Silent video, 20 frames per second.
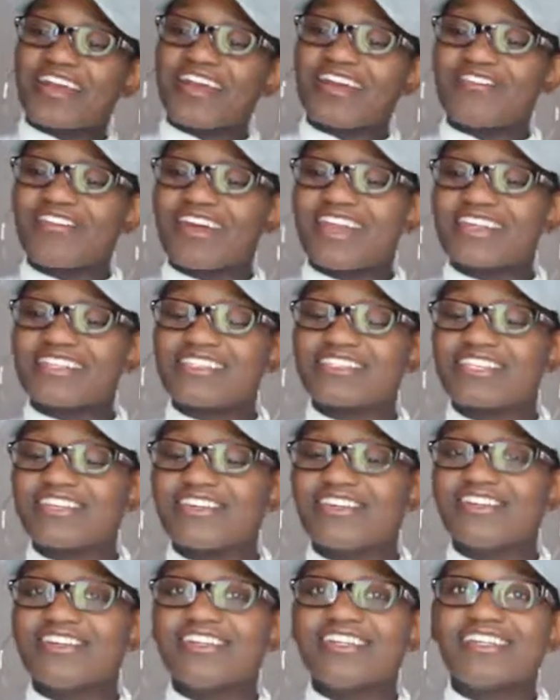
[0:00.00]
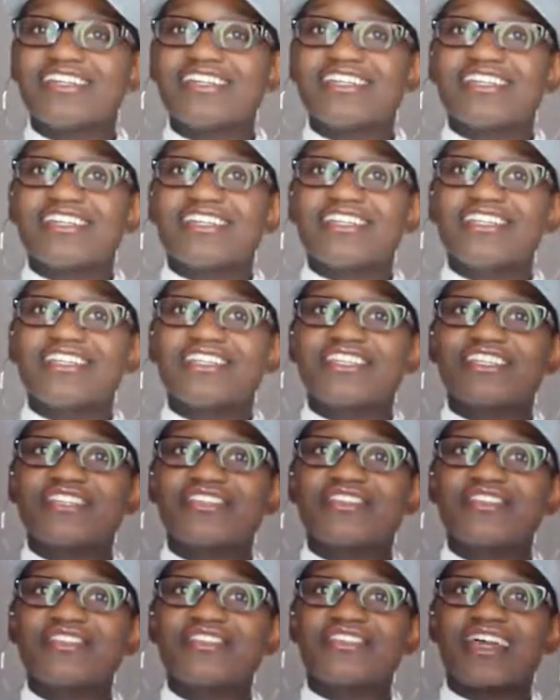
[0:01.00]
ah, alright so you
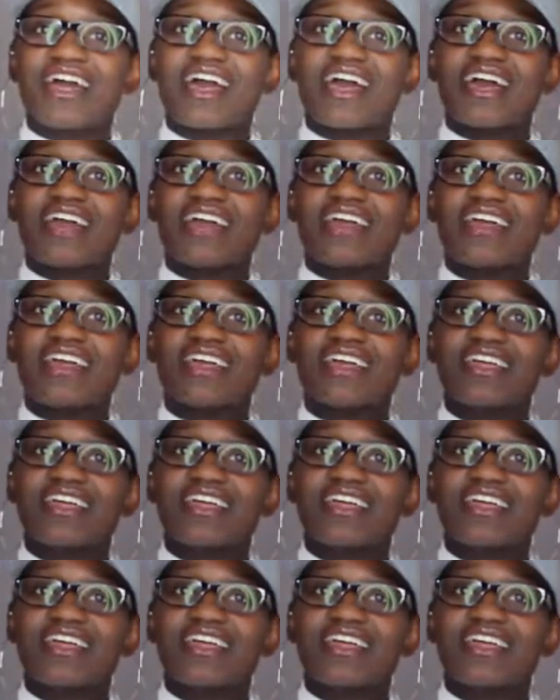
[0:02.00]
could do that